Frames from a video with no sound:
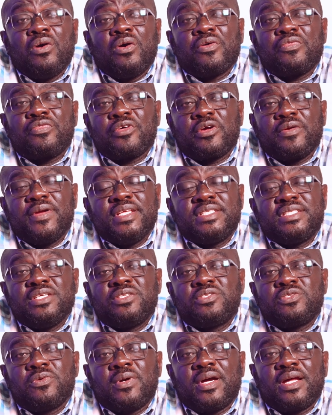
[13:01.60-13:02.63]

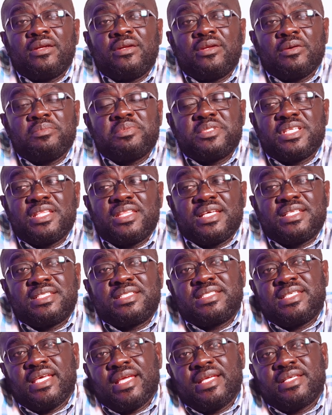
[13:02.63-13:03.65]
authority to adopt the
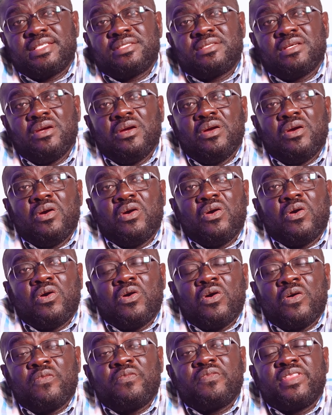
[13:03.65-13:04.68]
text
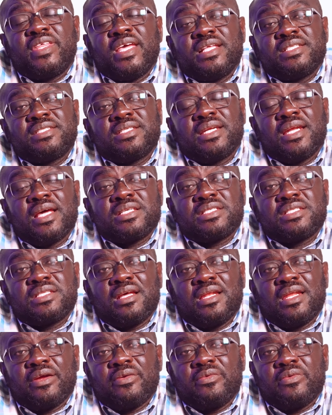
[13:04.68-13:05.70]
of the
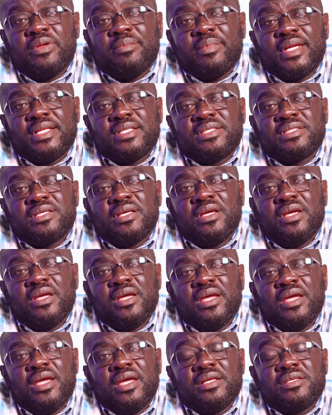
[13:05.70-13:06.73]
international agreement.
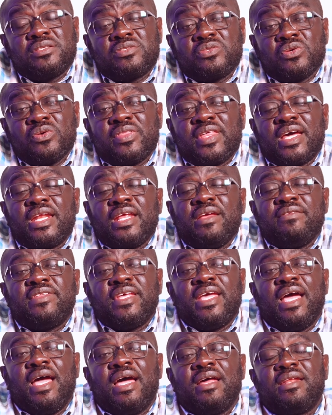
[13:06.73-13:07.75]
And so that if
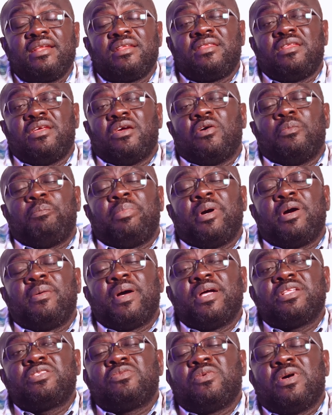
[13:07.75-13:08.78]
they had the
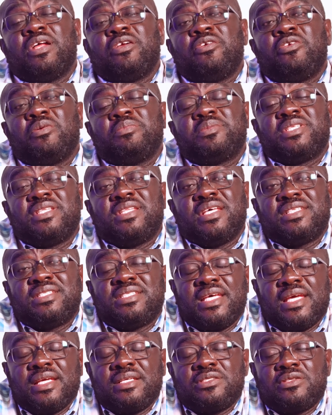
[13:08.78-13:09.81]
power to adopt the
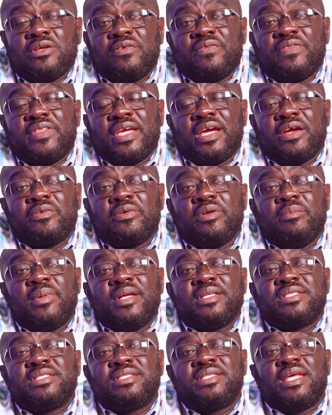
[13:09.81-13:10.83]
text of the
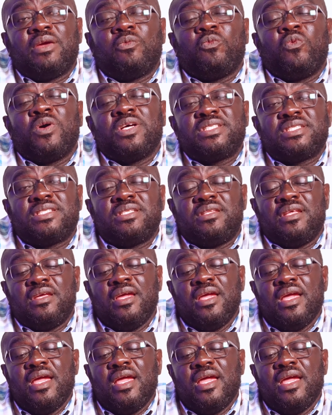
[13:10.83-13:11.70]
agreements, there was